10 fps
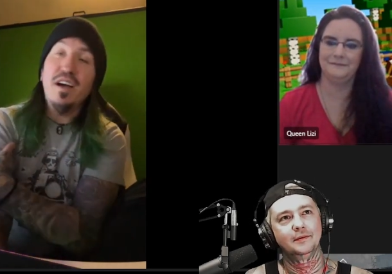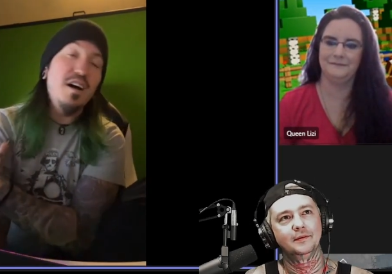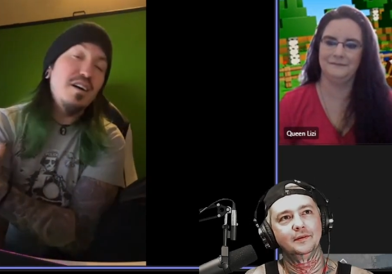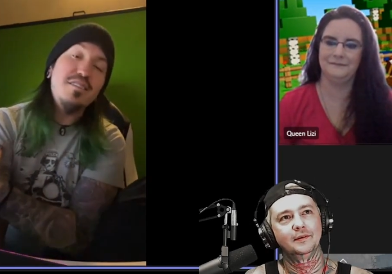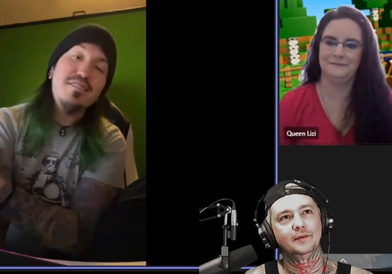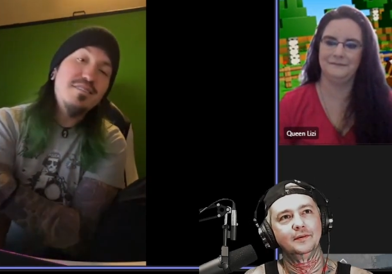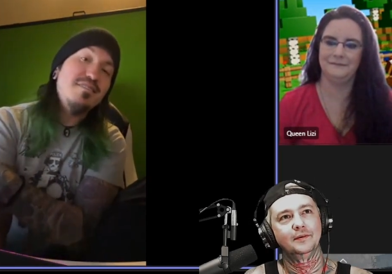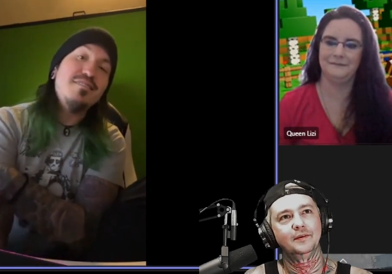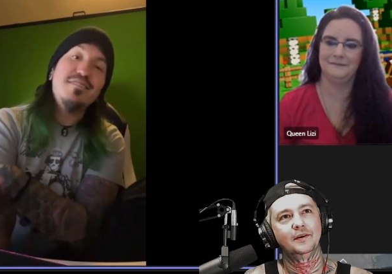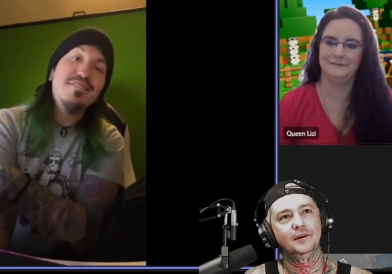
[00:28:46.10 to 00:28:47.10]
Speaker 1: No.
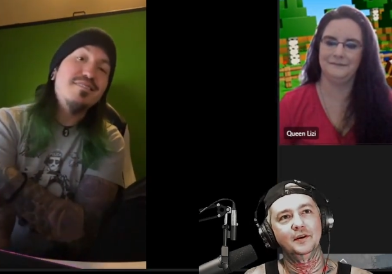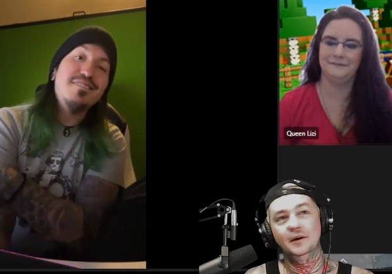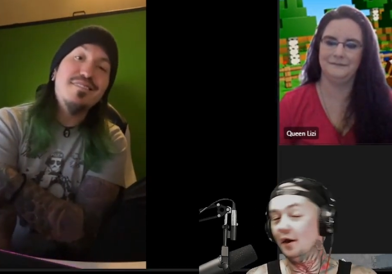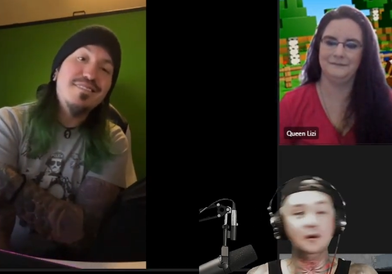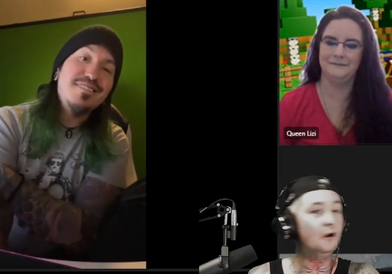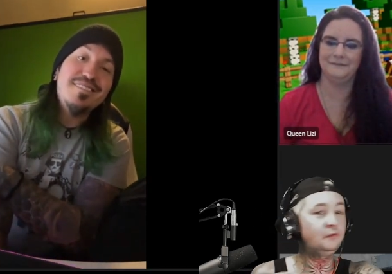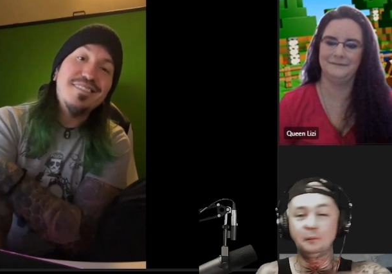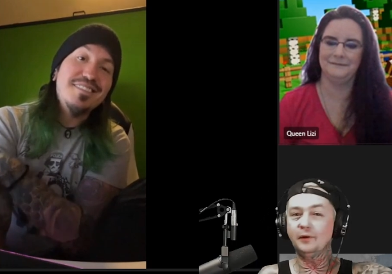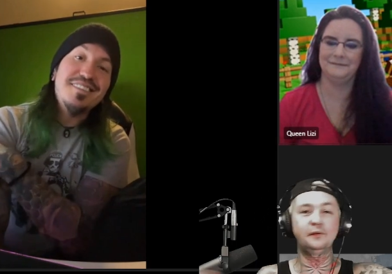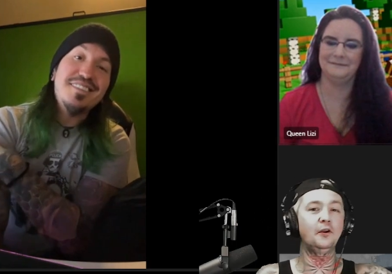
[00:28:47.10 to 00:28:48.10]
No no
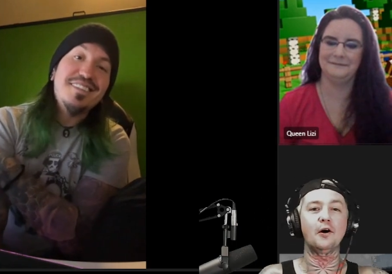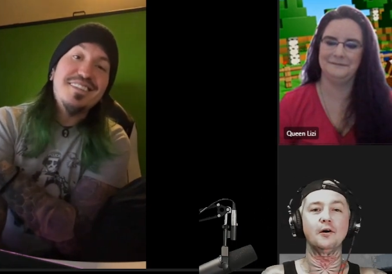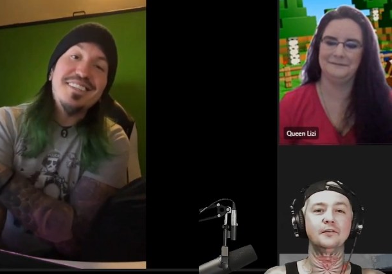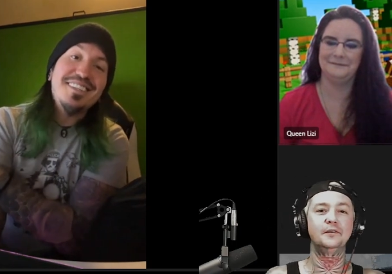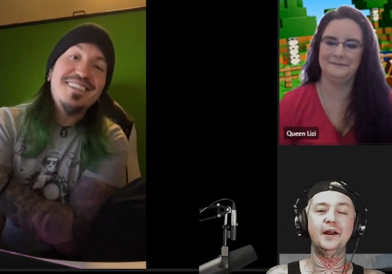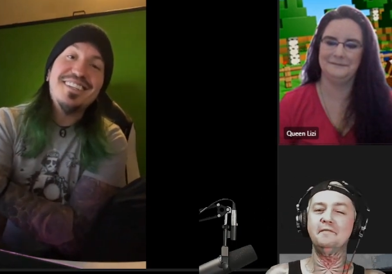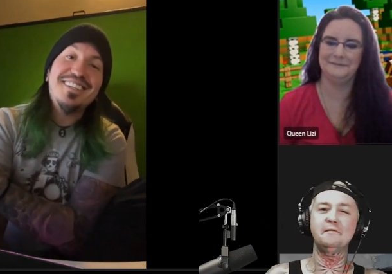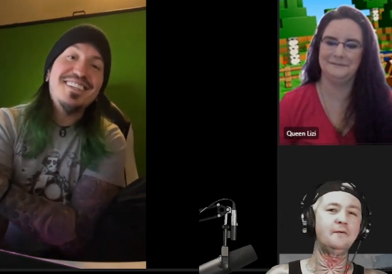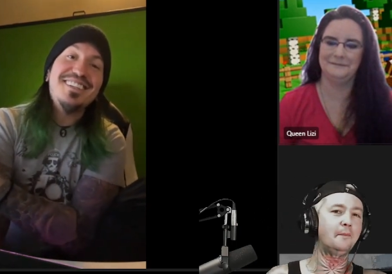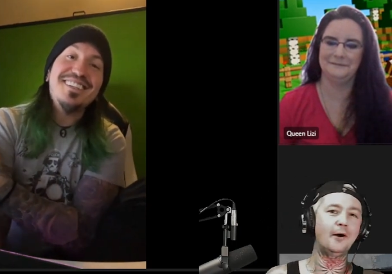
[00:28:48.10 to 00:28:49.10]
sports at all. Not even
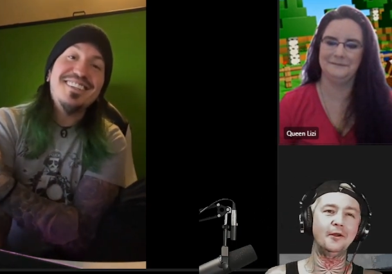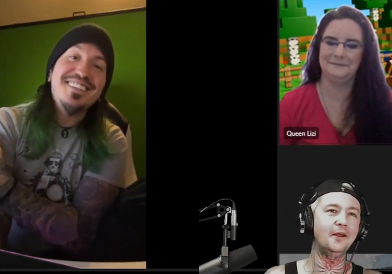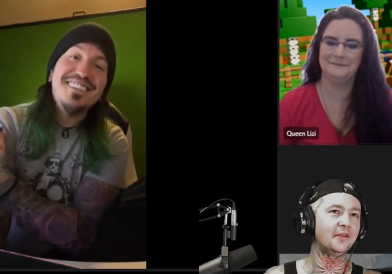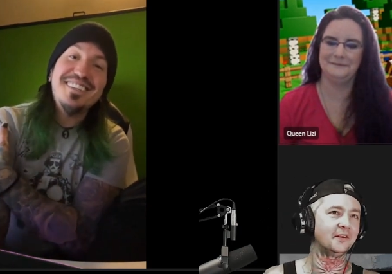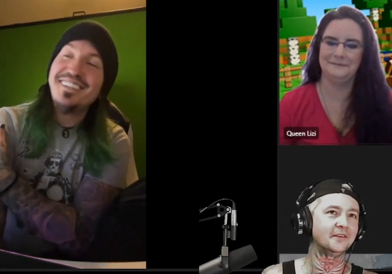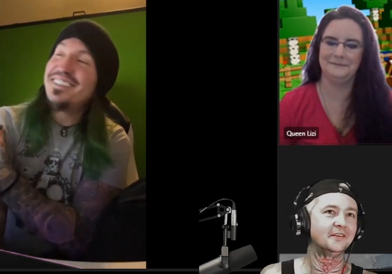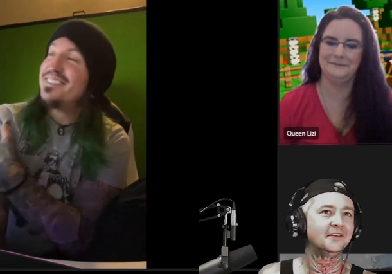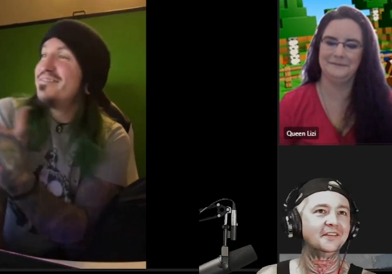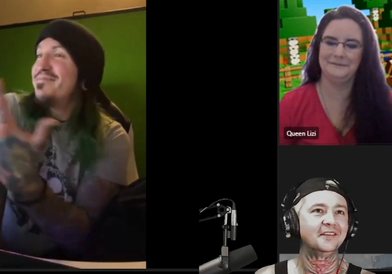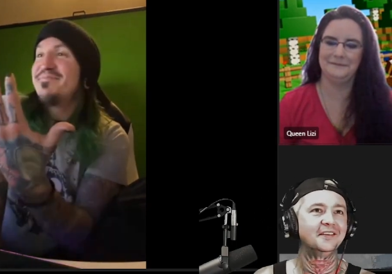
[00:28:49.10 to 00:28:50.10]
football, nothing.
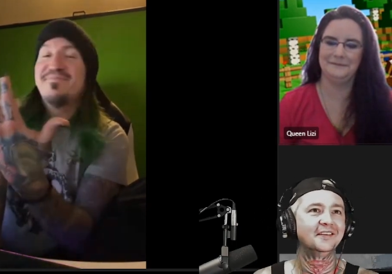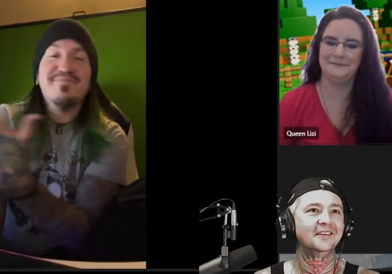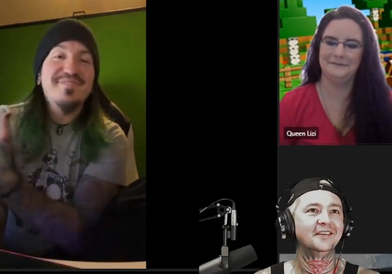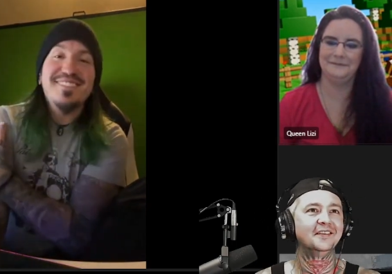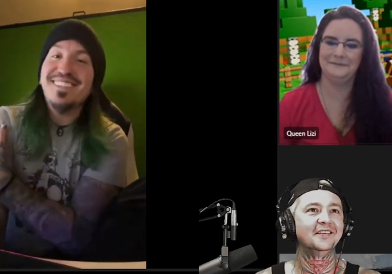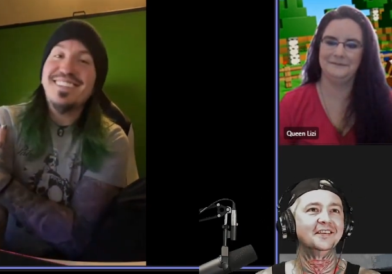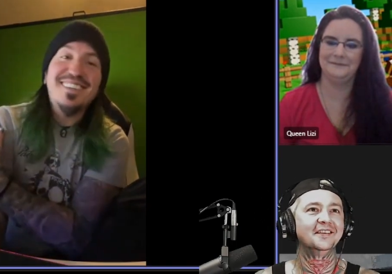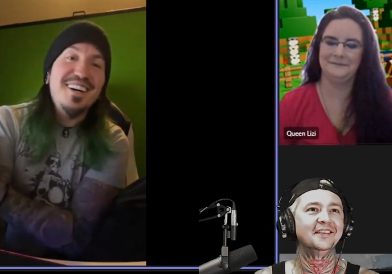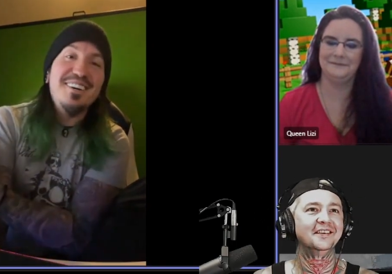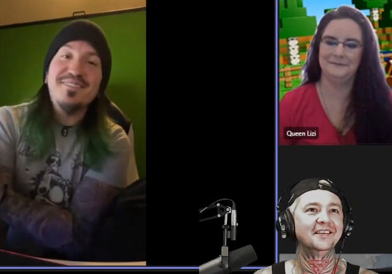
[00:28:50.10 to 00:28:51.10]

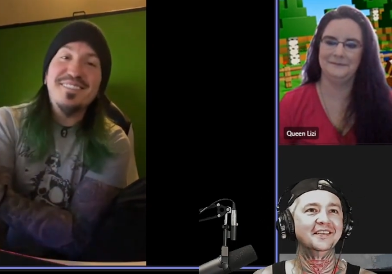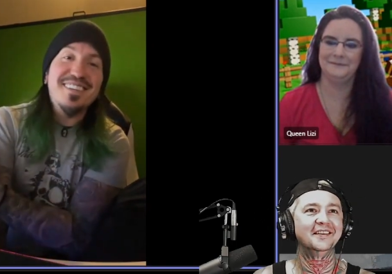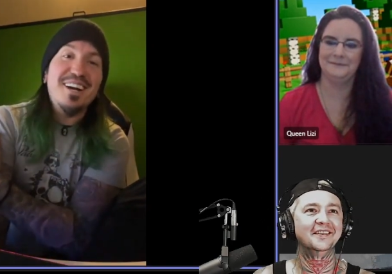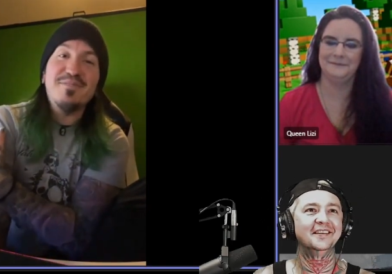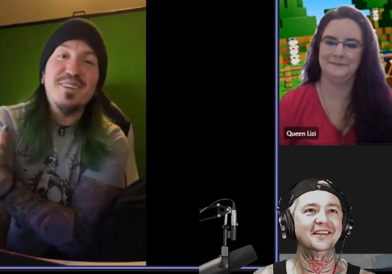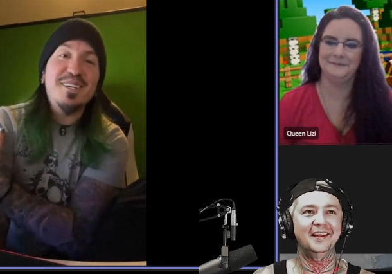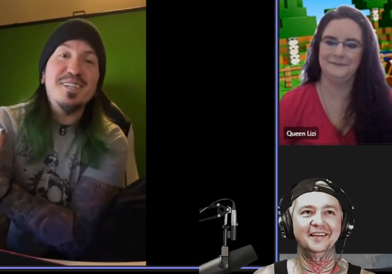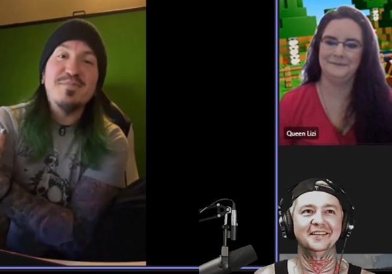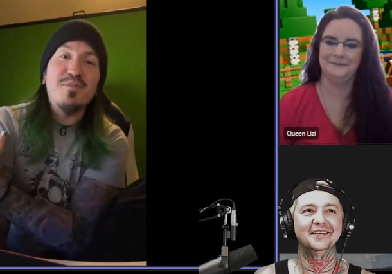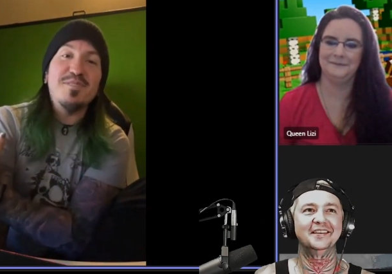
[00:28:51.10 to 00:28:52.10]
Speaker 2: No, not
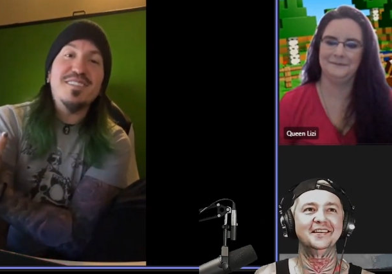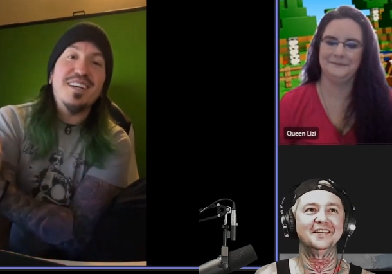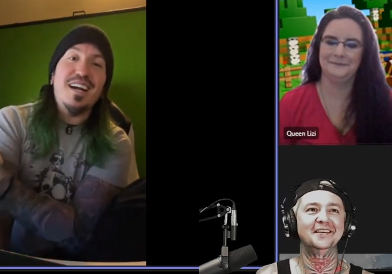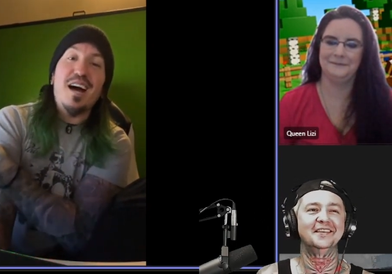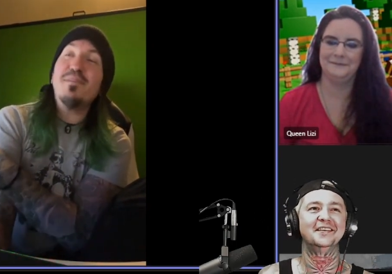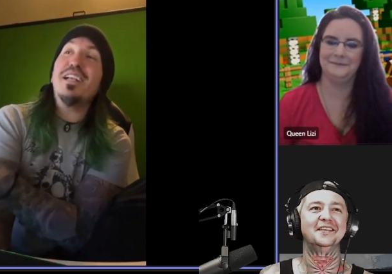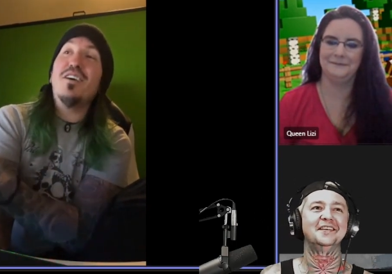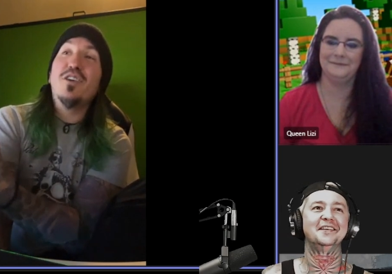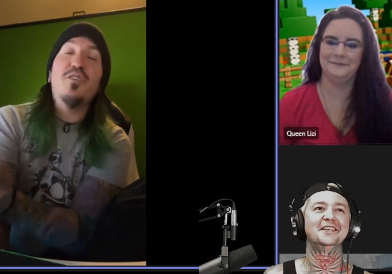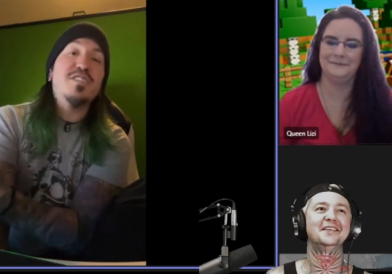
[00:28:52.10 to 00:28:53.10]
really a sports guy. I
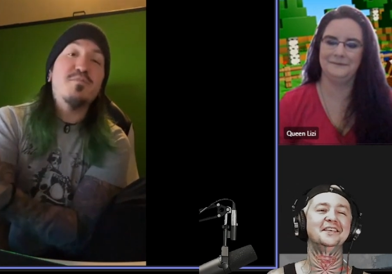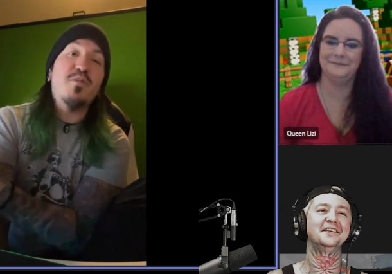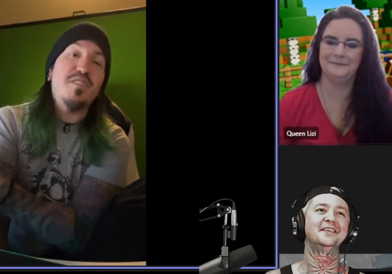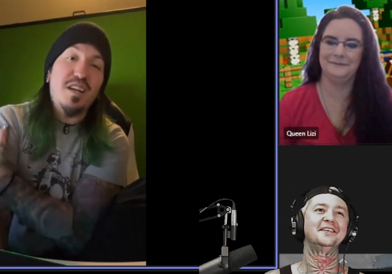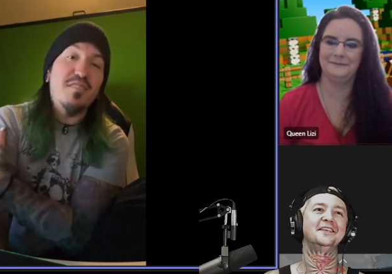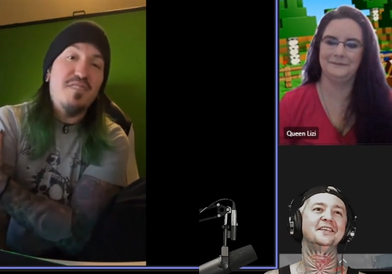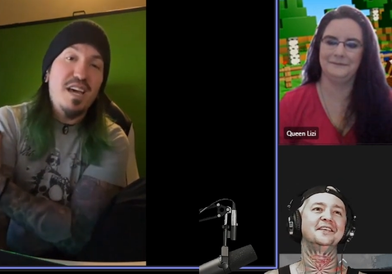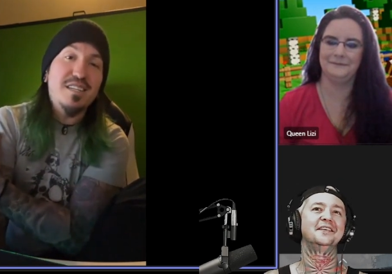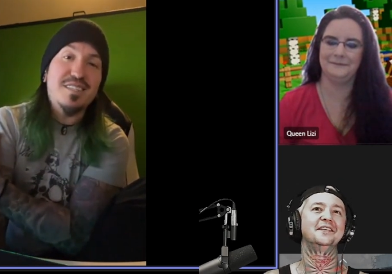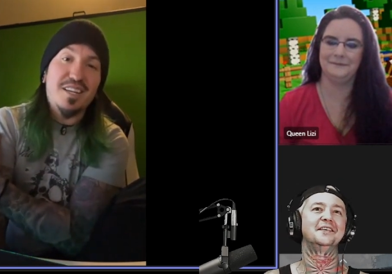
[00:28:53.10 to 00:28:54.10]
mean, I'll go to sporting
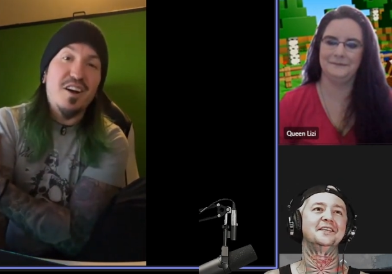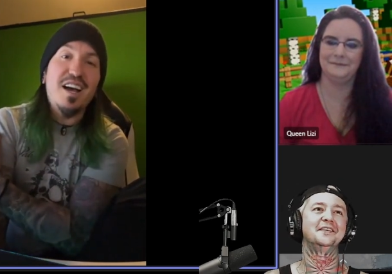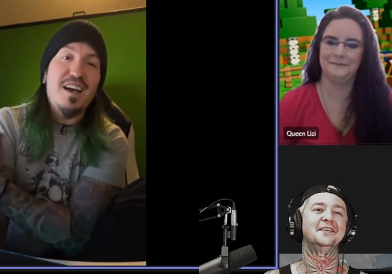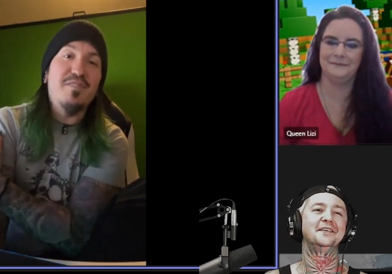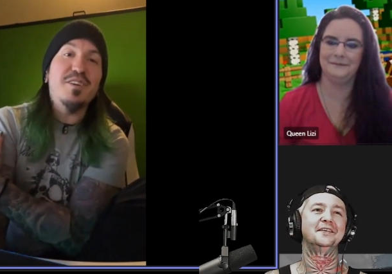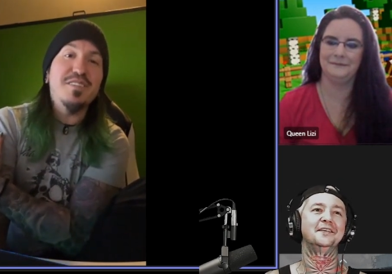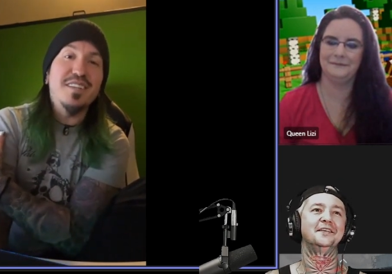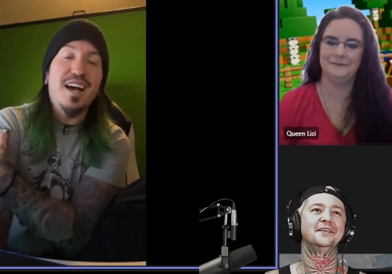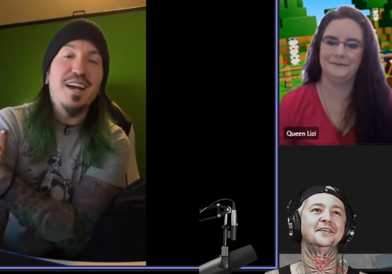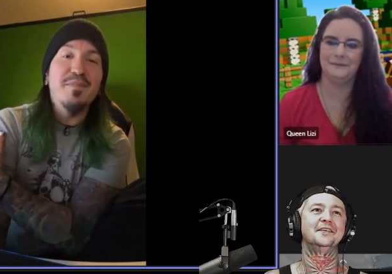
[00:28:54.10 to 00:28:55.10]
events and I'll have a
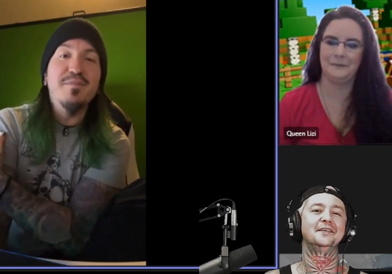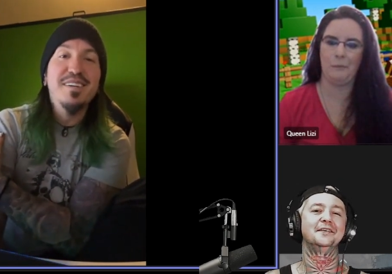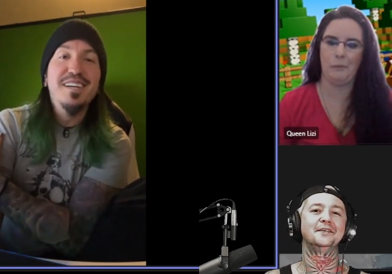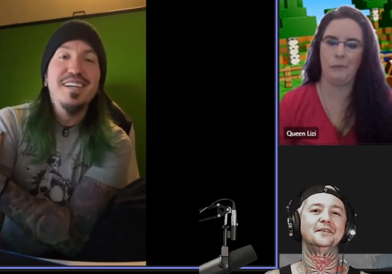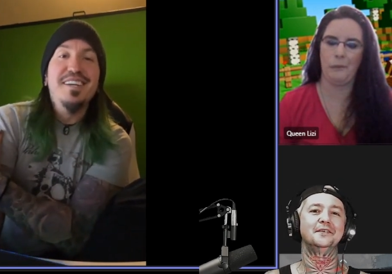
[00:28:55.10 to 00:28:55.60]
good time,